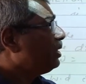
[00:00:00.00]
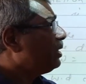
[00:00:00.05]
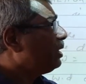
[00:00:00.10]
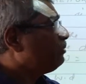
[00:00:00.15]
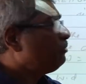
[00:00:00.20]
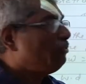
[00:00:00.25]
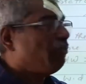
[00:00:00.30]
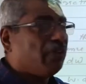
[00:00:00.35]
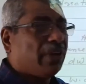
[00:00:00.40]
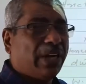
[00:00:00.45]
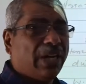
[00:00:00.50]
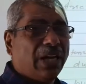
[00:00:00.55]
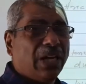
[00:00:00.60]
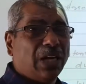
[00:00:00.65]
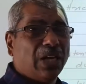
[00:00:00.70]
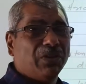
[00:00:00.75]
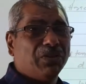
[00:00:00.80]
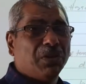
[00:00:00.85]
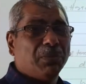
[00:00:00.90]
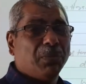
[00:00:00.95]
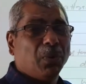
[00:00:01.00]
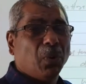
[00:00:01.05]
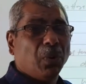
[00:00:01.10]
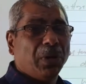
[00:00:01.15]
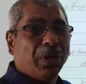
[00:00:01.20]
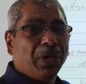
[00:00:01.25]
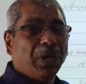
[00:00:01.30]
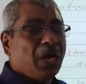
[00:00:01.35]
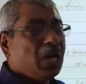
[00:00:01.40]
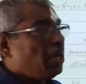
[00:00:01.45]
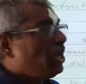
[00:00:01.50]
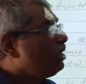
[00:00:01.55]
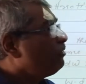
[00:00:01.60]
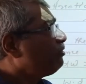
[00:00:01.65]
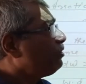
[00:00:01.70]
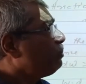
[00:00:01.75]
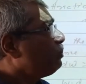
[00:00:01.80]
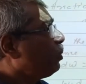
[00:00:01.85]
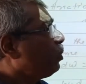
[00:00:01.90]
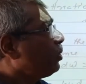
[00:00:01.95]
the field of the body, if
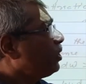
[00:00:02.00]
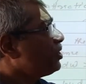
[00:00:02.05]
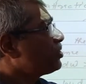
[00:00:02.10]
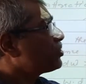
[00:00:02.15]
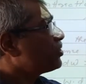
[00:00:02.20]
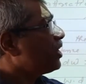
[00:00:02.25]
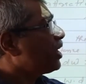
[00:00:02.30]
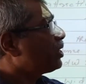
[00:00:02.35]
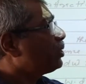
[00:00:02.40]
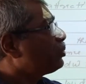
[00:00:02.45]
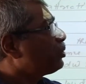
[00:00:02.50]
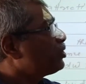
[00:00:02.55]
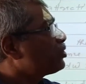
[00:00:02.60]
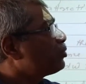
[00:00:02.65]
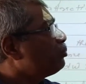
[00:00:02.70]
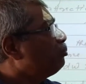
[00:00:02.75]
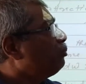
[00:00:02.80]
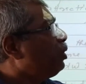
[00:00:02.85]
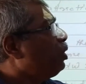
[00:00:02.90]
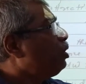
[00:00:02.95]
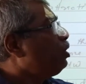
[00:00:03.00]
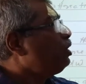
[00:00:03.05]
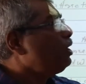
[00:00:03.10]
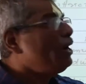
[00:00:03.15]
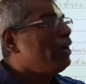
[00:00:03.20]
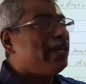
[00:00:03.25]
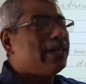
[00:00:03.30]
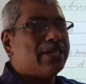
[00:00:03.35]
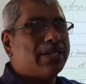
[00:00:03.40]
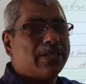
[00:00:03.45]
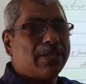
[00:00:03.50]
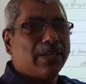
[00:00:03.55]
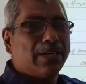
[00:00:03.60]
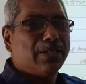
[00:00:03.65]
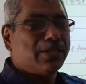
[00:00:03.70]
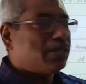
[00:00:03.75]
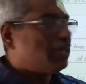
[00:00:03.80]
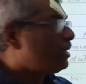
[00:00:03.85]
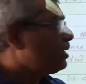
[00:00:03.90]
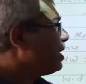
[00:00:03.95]
a body is taken to a small
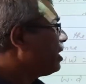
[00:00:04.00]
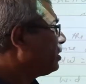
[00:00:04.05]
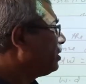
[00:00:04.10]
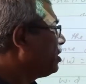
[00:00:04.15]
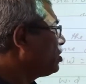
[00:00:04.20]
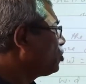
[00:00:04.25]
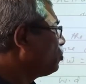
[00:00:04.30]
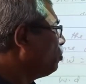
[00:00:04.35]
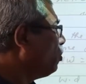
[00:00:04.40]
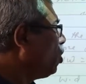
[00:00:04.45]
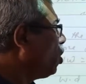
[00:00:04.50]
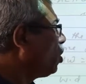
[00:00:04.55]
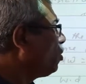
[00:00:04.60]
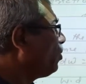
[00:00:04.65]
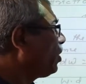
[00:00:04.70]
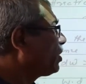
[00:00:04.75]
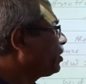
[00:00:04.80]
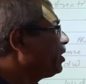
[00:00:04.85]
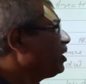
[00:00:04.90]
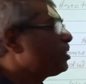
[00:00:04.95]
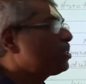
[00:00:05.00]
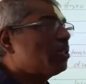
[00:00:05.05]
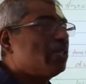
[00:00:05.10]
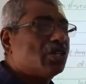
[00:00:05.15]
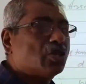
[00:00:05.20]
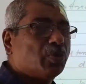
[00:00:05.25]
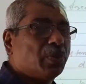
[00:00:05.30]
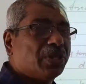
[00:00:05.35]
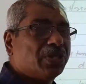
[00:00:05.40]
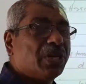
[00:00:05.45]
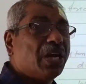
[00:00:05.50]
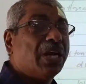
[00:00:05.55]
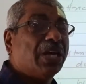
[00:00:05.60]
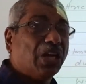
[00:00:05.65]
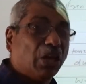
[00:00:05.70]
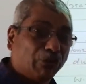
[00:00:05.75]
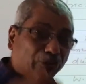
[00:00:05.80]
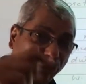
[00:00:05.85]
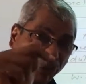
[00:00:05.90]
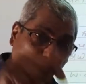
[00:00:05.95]
distance, the small work done is this much.
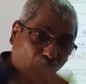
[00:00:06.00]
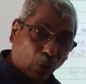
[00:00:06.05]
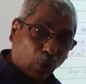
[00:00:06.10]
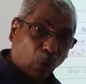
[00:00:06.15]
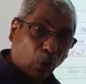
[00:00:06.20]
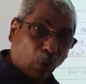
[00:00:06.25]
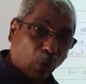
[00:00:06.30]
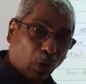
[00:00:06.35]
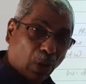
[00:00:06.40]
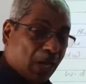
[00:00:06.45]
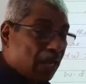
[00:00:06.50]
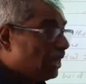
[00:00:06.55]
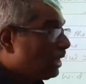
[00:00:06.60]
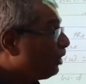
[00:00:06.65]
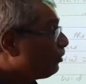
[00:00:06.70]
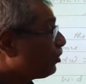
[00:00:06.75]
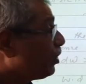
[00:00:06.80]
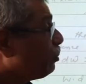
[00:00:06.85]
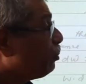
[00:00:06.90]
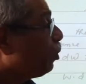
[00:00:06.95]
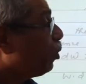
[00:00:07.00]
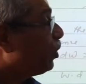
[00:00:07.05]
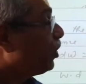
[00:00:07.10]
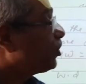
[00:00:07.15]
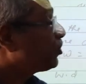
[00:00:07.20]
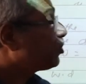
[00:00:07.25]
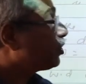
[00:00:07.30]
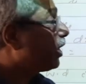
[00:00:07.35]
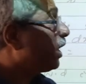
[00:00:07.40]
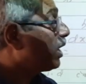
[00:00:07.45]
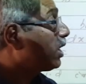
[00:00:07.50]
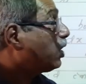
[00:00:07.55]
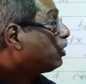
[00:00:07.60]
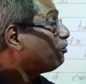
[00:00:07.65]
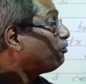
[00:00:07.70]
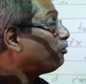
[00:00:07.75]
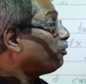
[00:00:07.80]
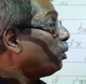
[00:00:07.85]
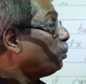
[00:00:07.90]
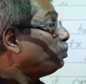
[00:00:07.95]
If so, if the body is taken
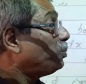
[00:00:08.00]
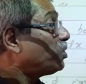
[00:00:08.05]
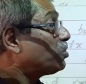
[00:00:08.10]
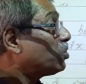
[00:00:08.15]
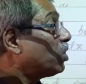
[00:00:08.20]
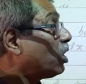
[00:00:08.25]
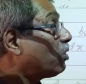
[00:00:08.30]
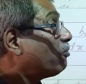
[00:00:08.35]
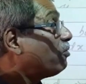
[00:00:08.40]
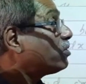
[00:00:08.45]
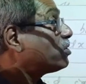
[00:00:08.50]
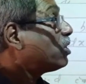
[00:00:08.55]
from the surface